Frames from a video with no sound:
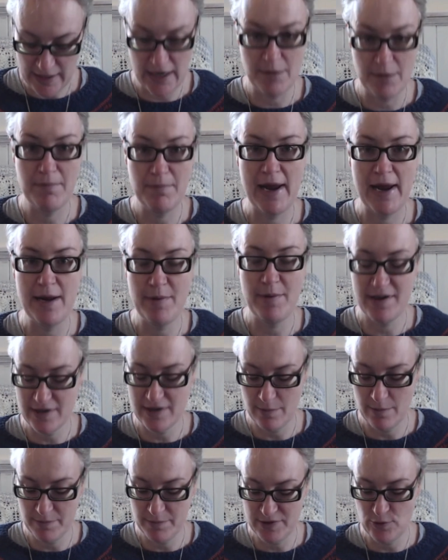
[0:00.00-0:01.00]
mainly because
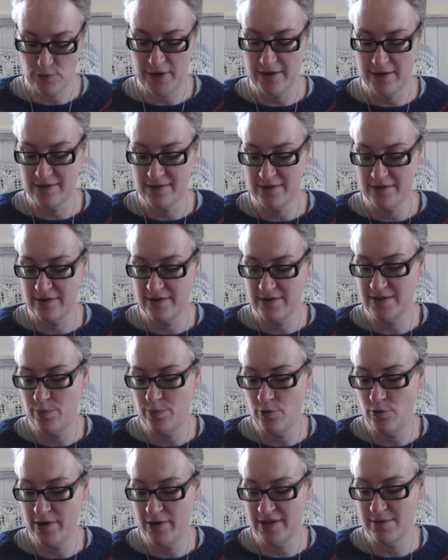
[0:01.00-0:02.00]
I'm
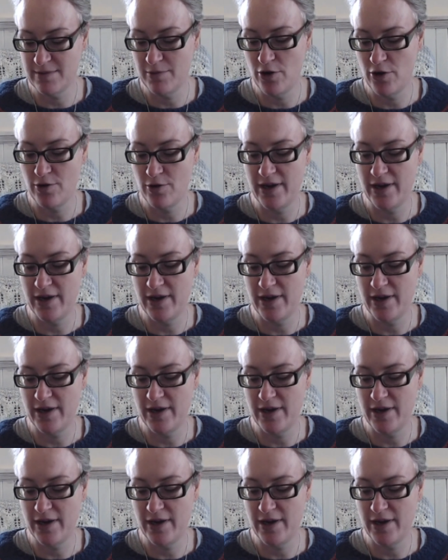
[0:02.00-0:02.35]
supporting some local